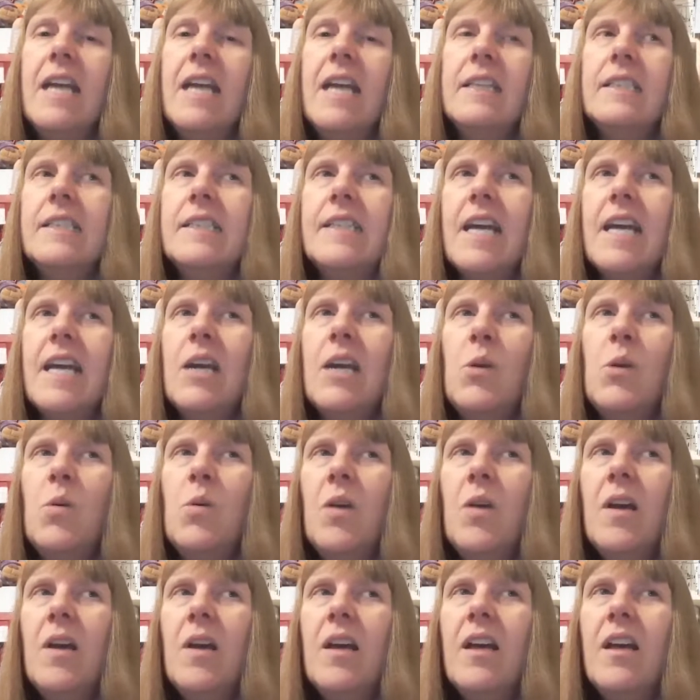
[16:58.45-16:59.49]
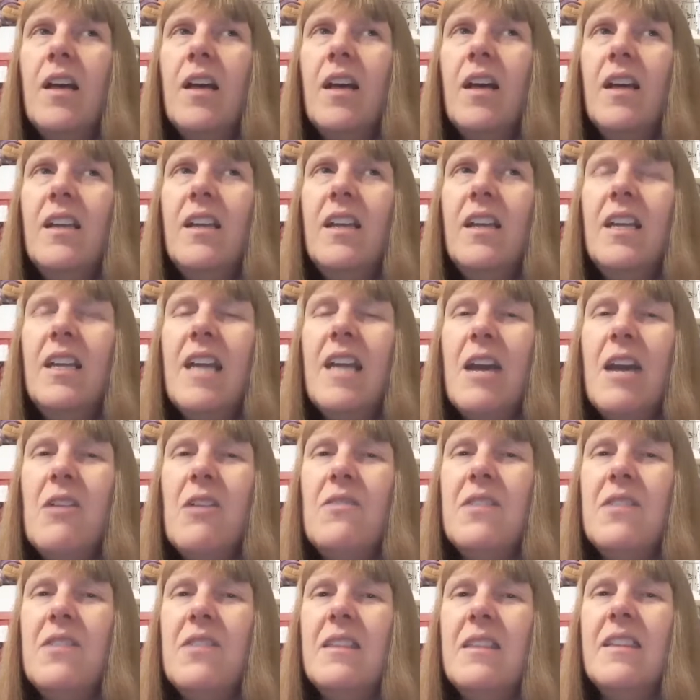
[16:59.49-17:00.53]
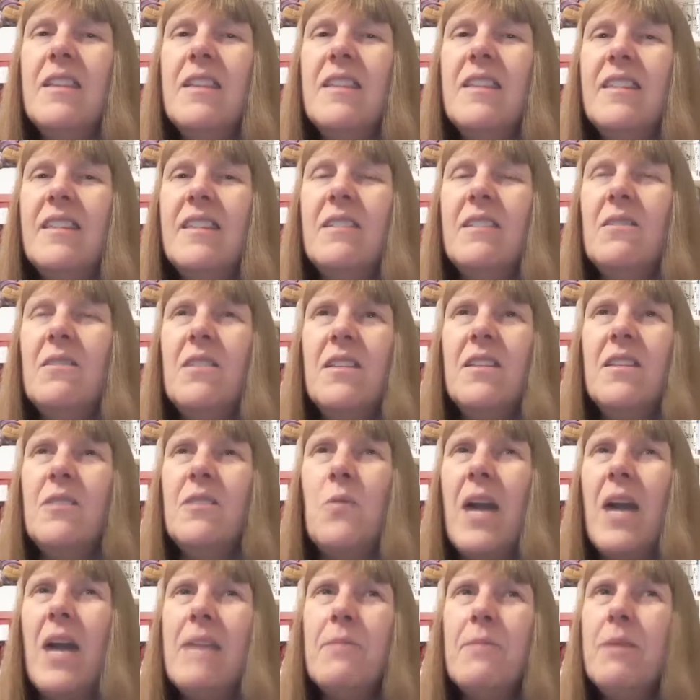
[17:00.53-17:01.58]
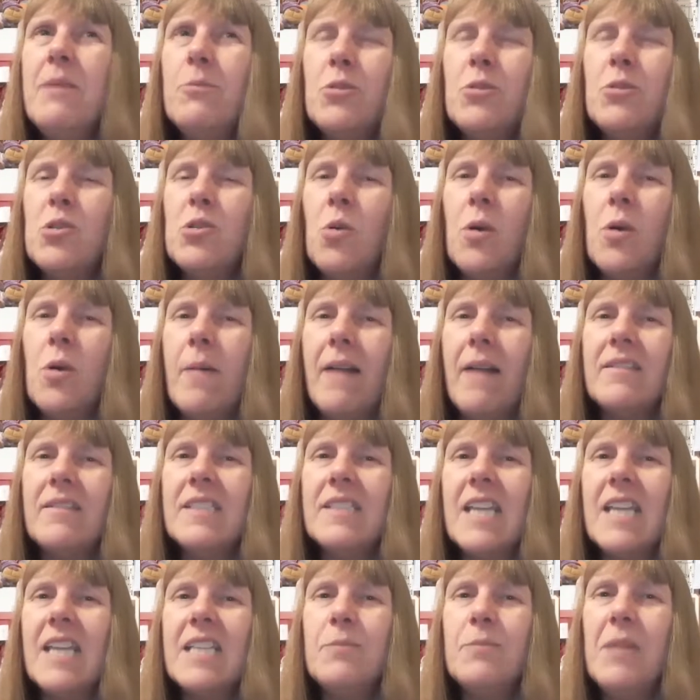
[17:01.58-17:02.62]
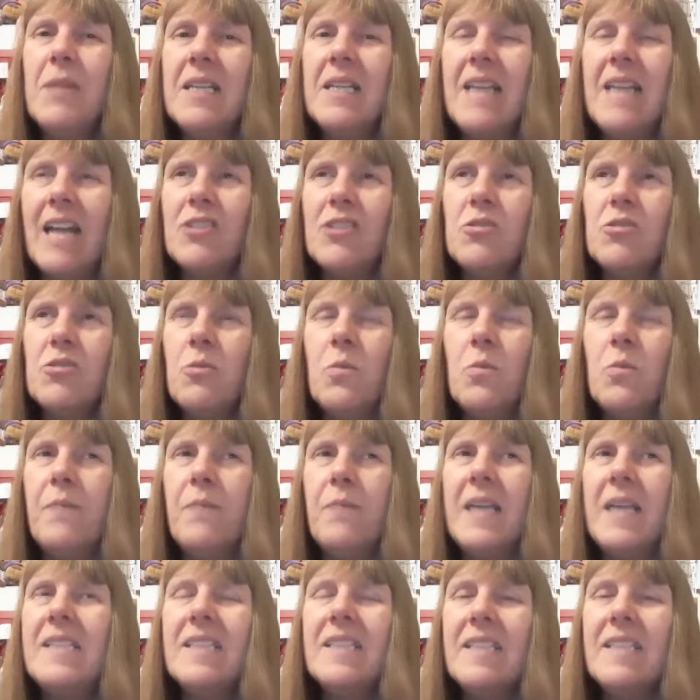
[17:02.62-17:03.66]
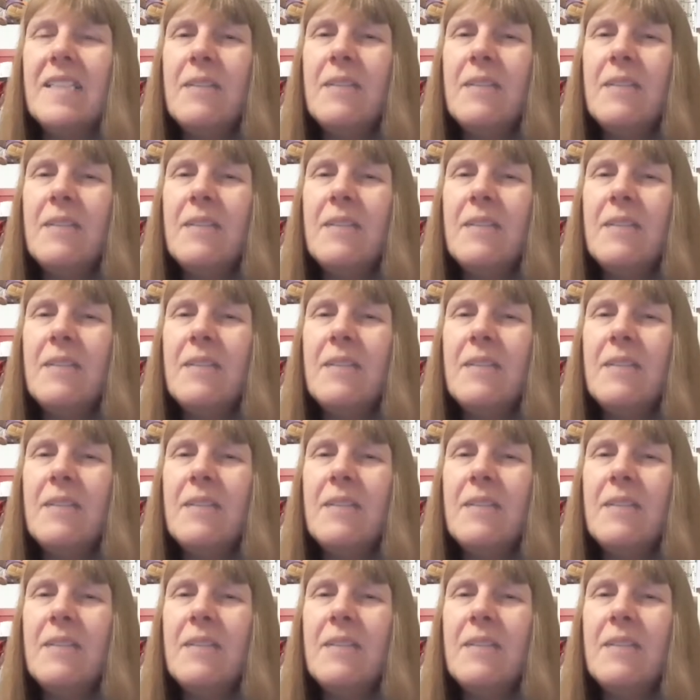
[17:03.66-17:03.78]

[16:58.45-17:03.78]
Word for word: And so, you know, the way people talk about sex being natural, basically